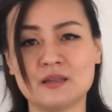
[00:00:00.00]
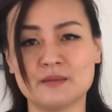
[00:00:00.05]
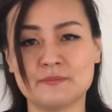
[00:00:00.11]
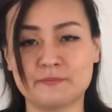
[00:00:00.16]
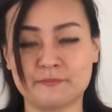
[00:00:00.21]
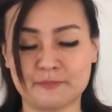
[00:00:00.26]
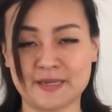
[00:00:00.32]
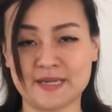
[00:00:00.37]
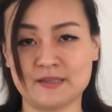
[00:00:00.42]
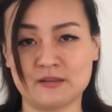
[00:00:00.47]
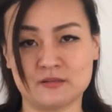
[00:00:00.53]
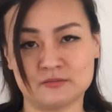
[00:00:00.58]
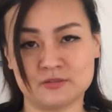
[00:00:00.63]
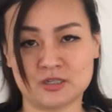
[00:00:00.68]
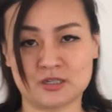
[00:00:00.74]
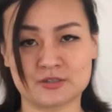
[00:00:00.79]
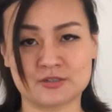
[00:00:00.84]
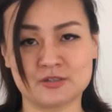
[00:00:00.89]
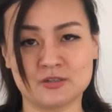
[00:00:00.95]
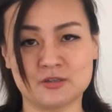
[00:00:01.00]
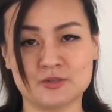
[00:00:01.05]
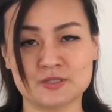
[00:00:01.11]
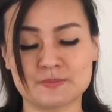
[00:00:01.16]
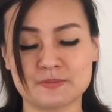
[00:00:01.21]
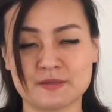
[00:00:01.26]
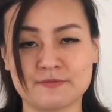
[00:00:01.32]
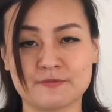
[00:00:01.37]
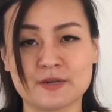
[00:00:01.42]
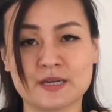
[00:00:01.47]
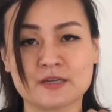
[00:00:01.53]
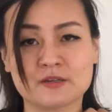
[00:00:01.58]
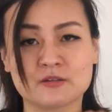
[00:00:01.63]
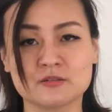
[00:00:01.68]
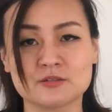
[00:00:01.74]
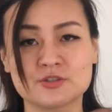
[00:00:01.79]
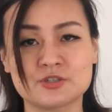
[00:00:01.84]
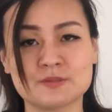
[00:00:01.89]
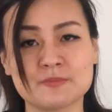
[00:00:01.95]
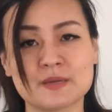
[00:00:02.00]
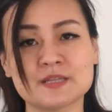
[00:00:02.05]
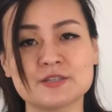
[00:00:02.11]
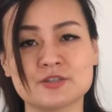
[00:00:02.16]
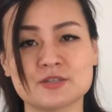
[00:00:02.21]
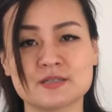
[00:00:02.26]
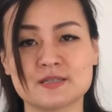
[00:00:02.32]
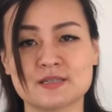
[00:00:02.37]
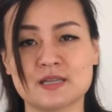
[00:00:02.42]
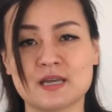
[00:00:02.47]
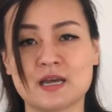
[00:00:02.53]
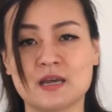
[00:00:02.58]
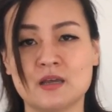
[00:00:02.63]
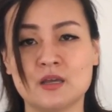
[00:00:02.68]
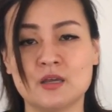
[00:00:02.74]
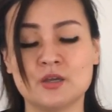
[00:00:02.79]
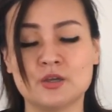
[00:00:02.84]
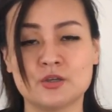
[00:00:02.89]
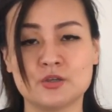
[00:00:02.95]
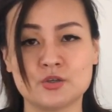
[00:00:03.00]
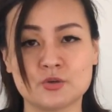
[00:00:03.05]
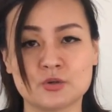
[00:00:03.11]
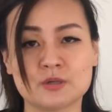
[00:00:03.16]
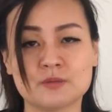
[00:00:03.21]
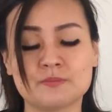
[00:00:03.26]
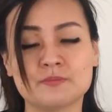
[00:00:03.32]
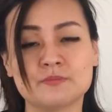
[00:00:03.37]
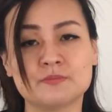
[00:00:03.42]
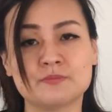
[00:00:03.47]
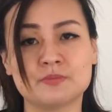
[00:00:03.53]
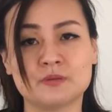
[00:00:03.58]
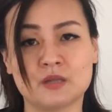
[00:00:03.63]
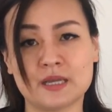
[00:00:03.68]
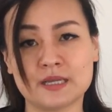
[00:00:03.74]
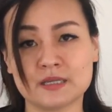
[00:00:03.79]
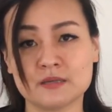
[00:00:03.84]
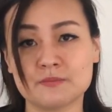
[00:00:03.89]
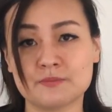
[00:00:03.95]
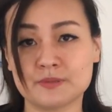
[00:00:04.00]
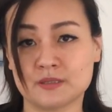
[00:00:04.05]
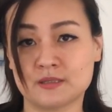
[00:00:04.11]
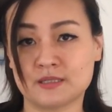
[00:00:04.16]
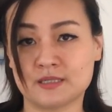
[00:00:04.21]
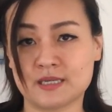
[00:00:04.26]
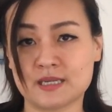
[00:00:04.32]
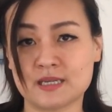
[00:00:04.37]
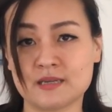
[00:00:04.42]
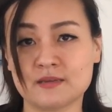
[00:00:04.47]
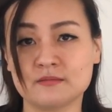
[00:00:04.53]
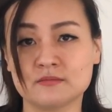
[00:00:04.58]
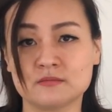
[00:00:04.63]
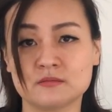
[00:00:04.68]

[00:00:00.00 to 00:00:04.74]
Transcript: by Dr. Lois Frankel, she mentions that your likability,